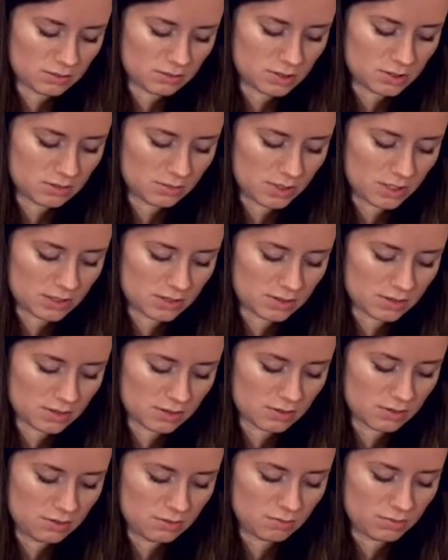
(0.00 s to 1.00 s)
So I'm going to do about a
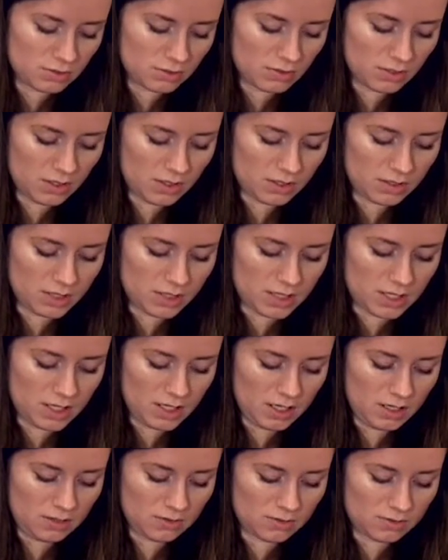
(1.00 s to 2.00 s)
scoop or and a
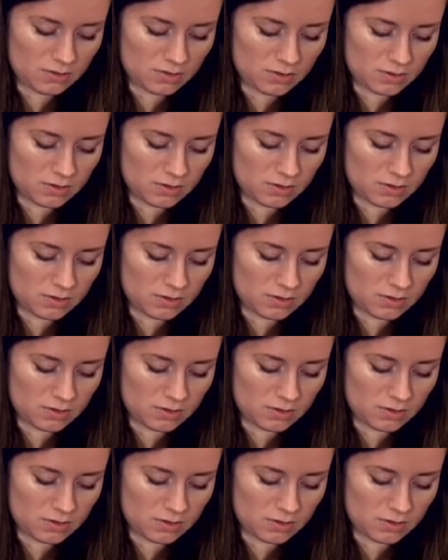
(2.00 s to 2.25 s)
half